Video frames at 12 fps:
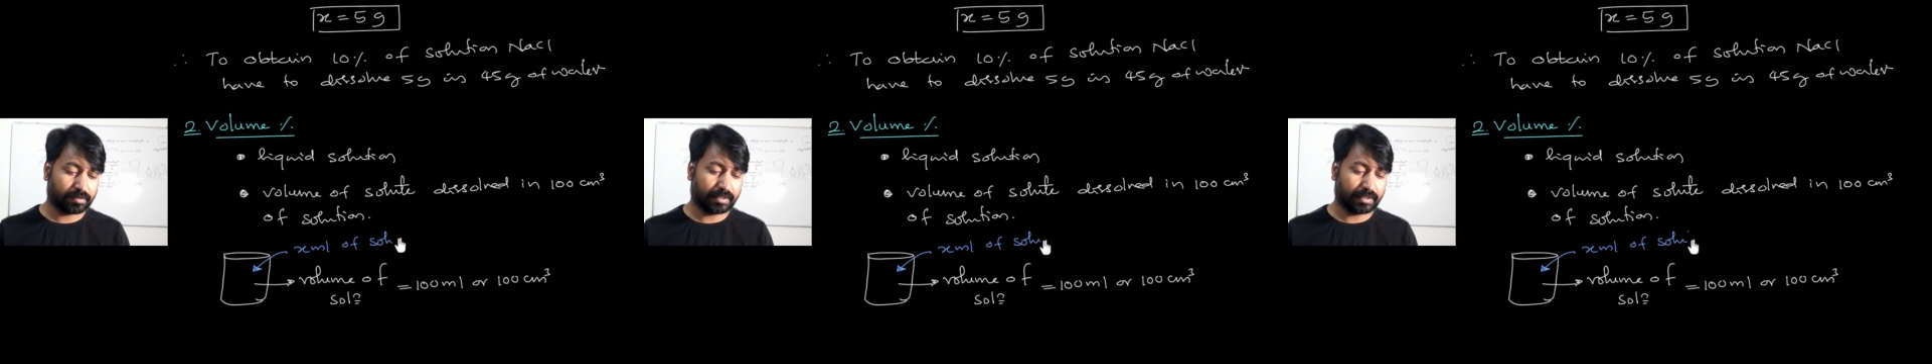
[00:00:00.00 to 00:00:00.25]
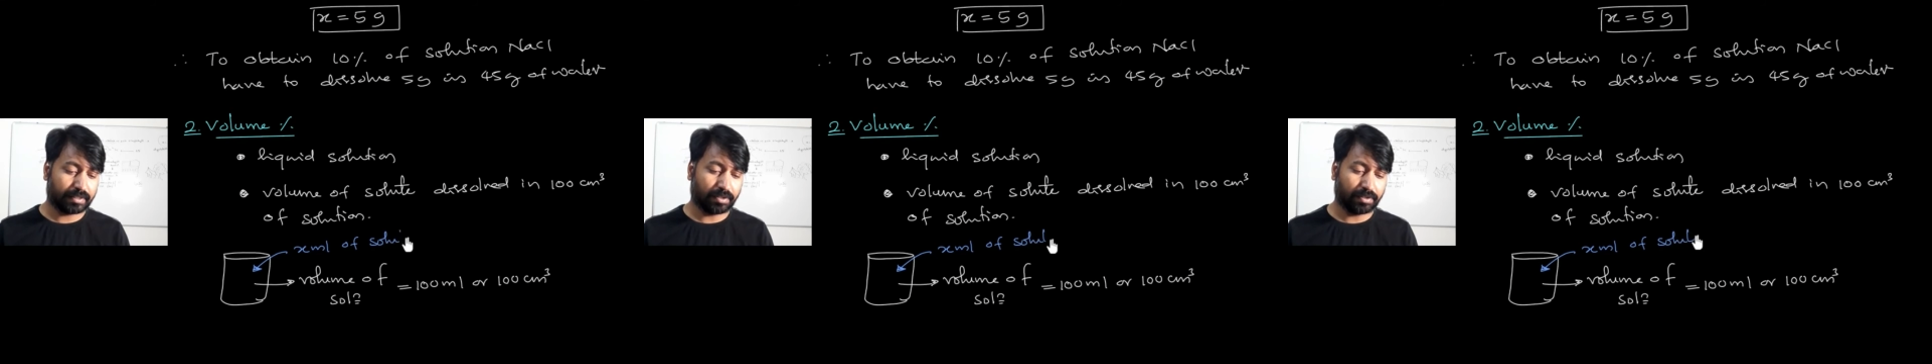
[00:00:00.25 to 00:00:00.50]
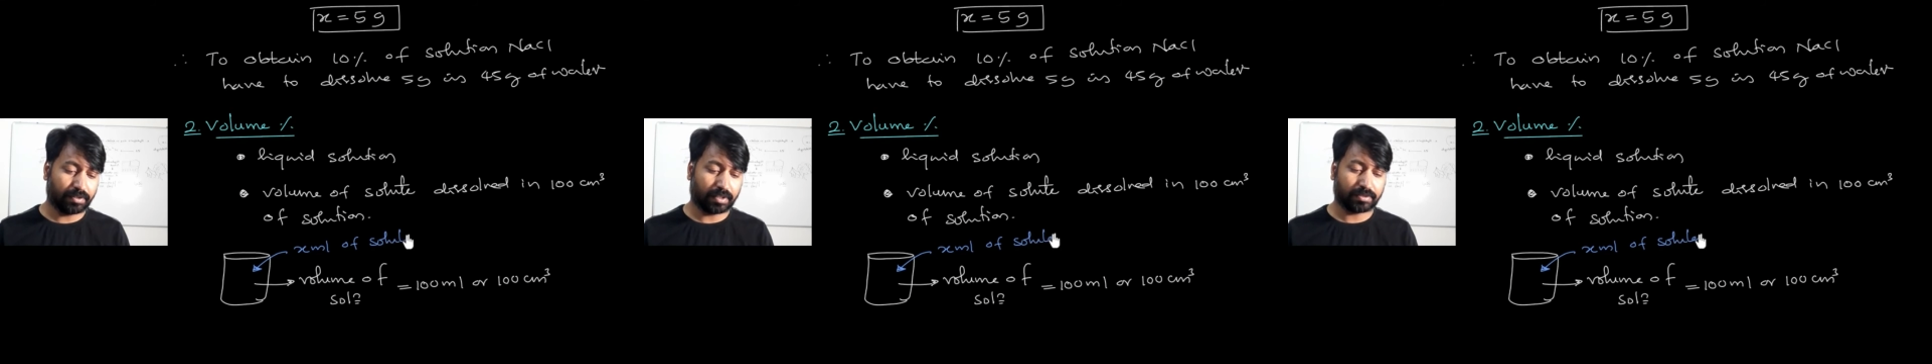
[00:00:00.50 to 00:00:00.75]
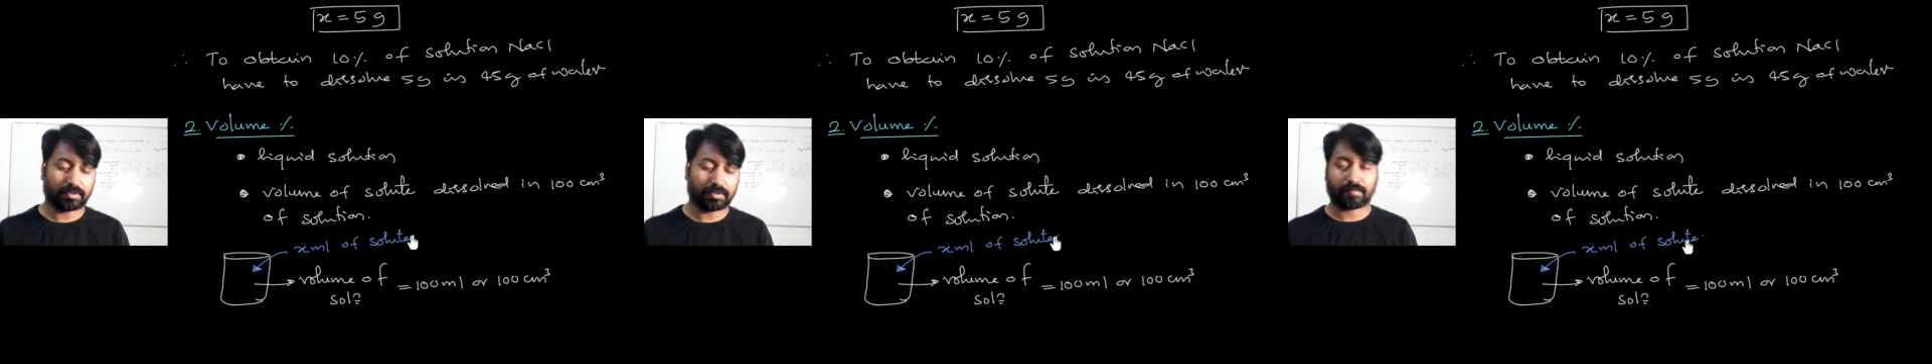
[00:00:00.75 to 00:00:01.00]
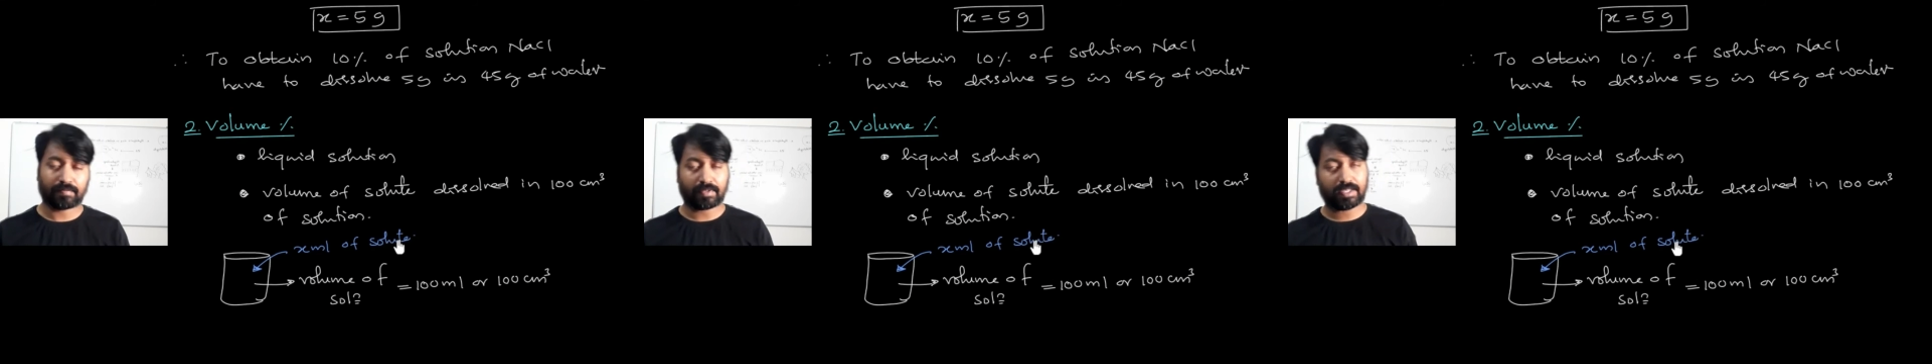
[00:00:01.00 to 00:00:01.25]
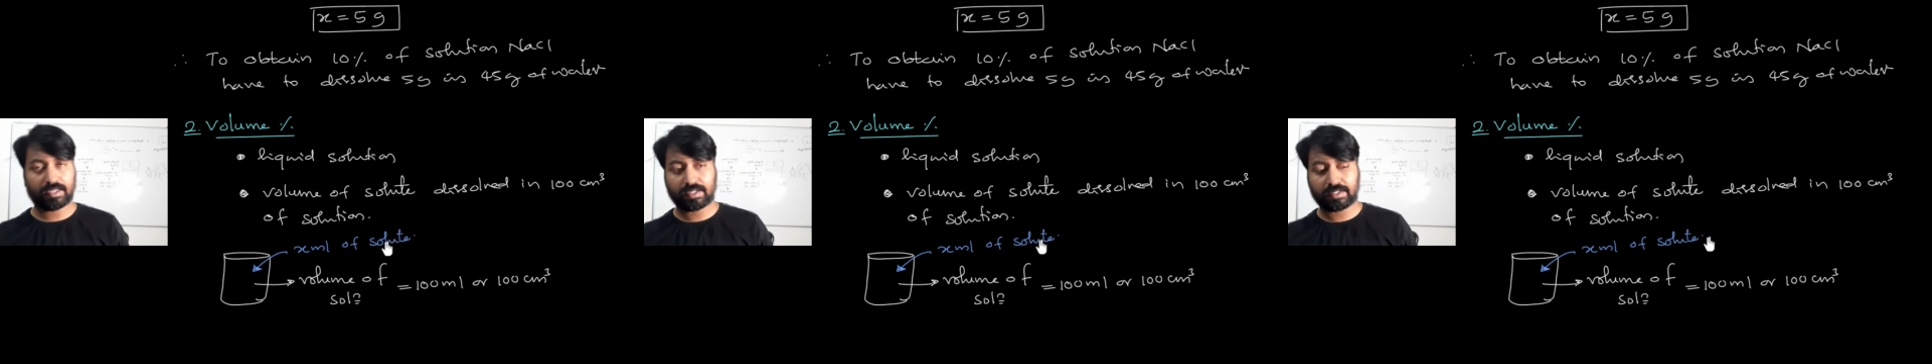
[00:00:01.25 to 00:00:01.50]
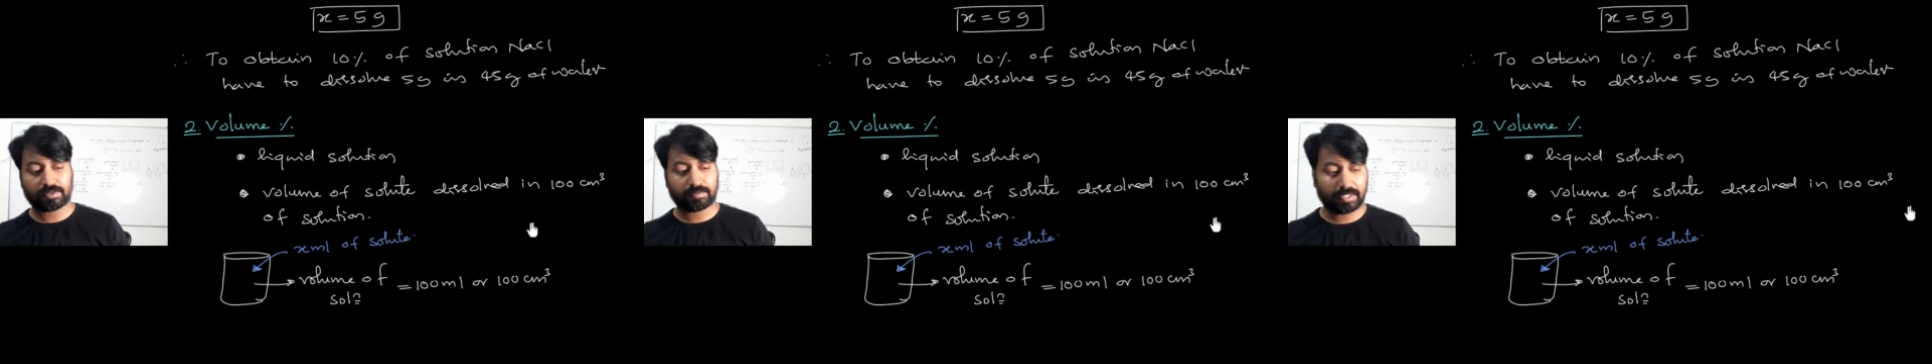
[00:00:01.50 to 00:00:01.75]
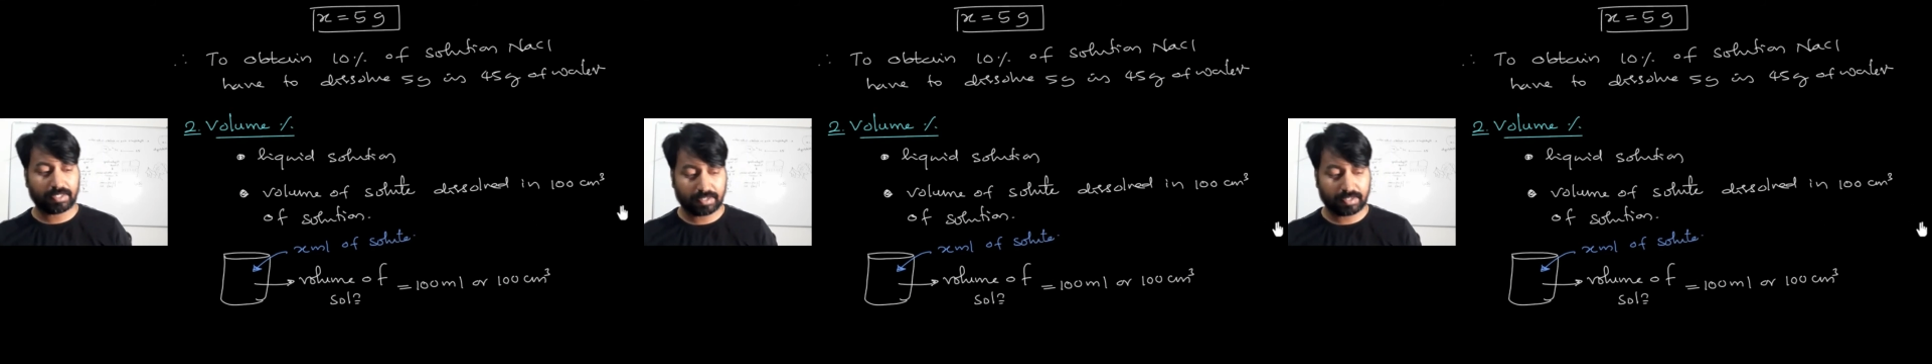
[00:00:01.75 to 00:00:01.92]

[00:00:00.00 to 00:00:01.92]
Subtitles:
and solute also here it should be